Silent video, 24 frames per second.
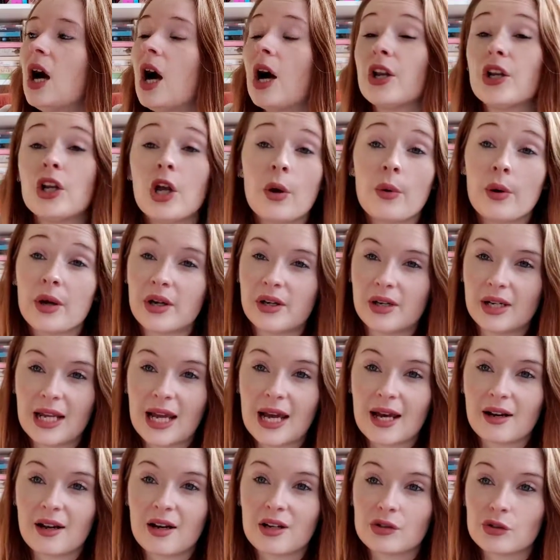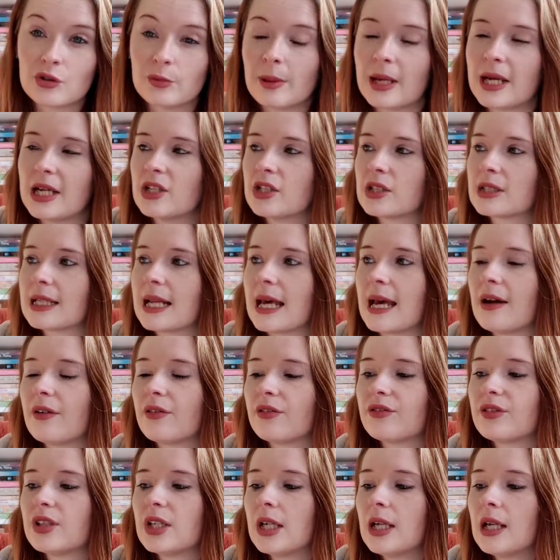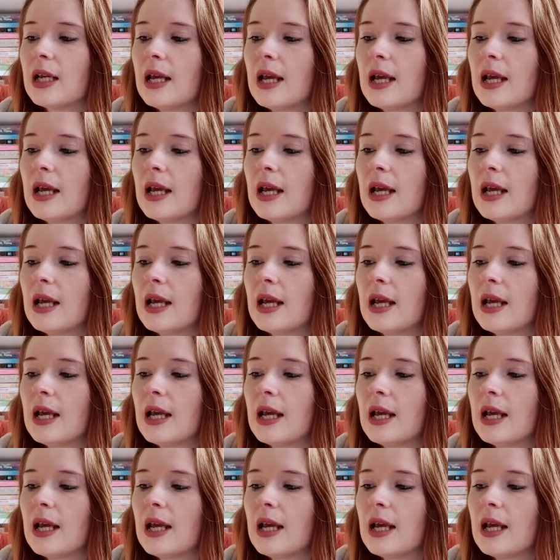I know I only had 100 pages left.